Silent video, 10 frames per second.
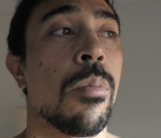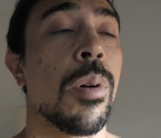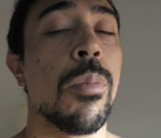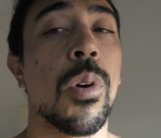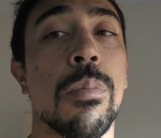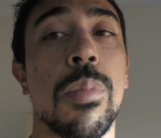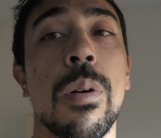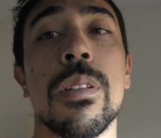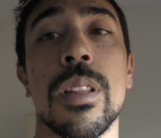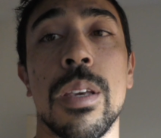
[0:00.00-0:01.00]
But
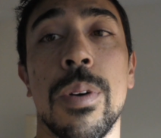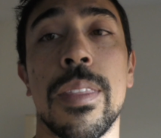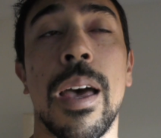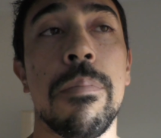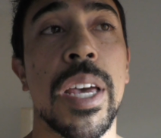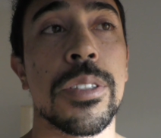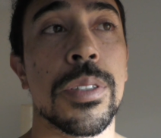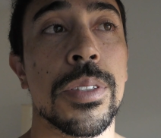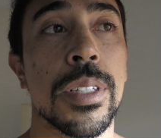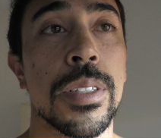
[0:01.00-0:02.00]
importantly, what that
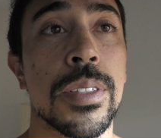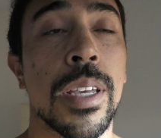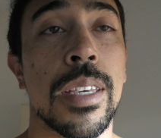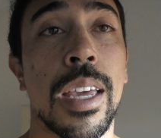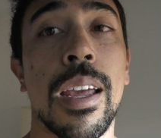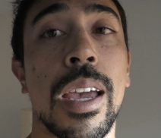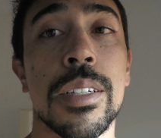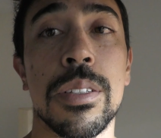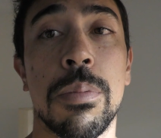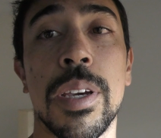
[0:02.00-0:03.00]
measures is, can I
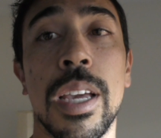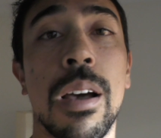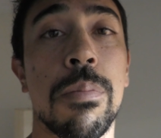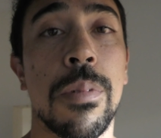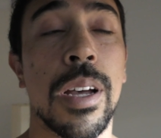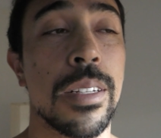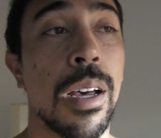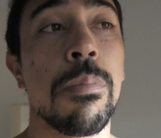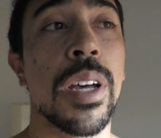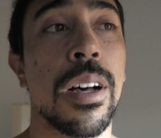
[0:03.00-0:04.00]
actually pick up a
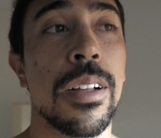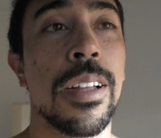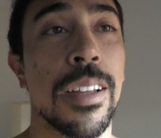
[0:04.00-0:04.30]
dumbbell